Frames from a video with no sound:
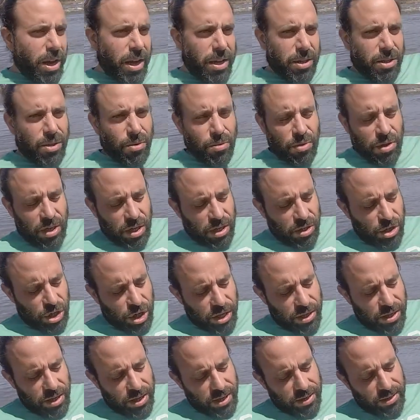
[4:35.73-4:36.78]
so
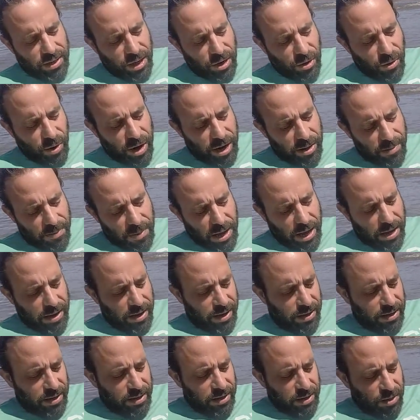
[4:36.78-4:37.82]
Teacher D is a great man,
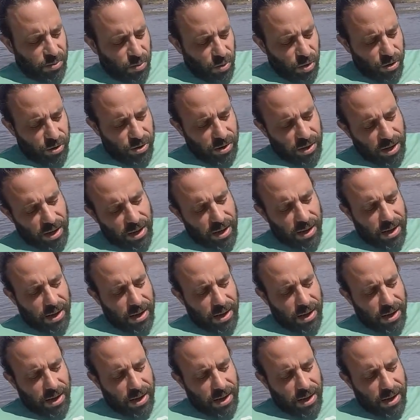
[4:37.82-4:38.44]
and he's worth